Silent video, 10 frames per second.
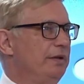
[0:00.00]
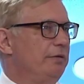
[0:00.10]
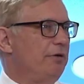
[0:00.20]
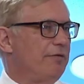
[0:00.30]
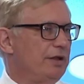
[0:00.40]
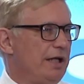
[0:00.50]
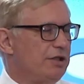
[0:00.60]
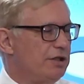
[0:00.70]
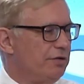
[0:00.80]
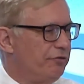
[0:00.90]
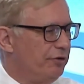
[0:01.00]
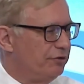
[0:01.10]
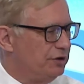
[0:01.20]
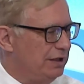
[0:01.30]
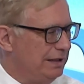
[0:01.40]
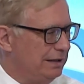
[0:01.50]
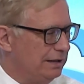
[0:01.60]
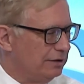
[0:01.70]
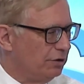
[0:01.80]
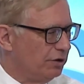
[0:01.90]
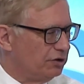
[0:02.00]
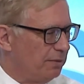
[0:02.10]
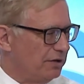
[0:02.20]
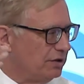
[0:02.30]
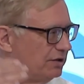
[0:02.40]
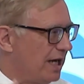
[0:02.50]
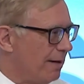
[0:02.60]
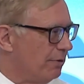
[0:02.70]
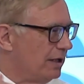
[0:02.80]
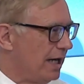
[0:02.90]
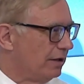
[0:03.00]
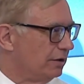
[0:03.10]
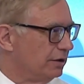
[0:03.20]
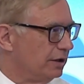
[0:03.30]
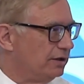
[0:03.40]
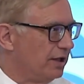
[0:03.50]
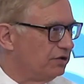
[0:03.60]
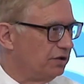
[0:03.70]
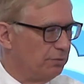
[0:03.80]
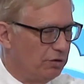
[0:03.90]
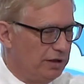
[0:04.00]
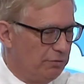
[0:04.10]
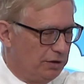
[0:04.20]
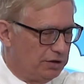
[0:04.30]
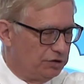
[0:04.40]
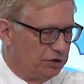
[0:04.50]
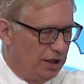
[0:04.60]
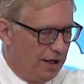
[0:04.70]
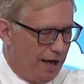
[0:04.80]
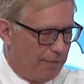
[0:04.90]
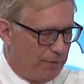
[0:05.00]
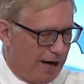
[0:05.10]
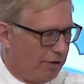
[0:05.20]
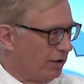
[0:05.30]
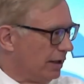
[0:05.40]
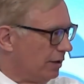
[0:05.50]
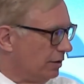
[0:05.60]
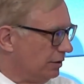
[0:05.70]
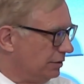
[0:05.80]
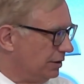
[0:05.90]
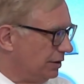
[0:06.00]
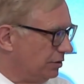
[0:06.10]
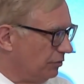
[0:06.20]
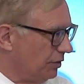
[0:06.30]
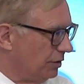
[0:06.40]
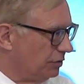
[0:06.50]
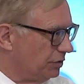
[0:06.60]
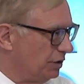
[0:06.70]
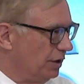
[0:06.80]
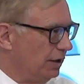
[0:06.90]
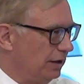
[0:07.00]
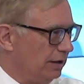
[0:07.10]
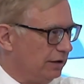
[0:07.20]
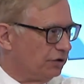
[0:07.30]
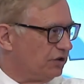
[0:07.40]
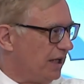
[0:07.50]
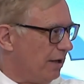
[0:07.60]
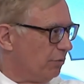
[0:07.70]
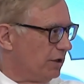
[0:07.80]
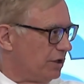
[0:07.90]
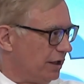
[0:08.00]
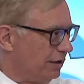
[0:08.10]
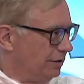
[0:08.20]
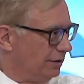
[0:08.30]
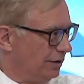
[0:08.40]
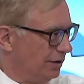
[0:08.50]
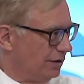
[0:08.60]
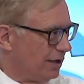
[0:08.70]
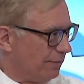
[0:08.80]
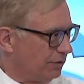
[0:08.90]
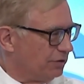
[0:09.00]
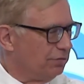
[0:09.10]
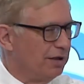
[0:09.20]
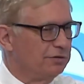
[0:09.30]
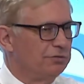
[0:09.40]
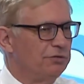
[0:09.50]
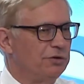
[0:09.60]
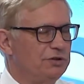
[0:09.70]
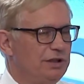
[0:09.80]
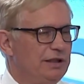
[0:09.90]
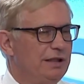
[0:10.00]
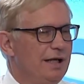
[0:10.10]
Revelation 15, it talks about the tabernacle of the testimony, which is a parallel to this verse. Sandwiching chapters 12 to 14.